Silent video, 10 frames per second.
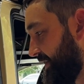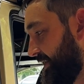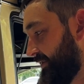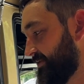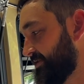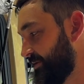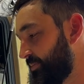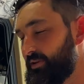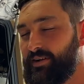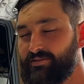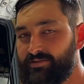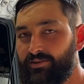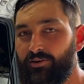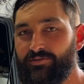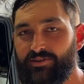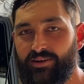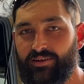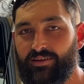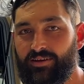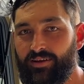and it's as simple as closing it.
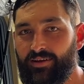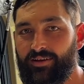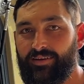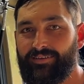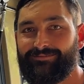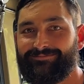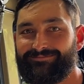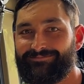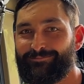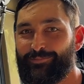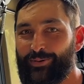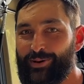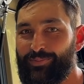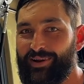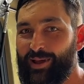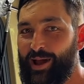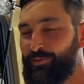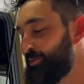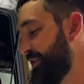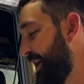Pretty bloody
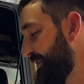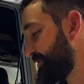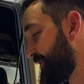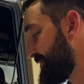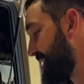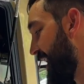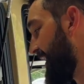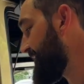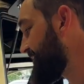happy with how it turned out.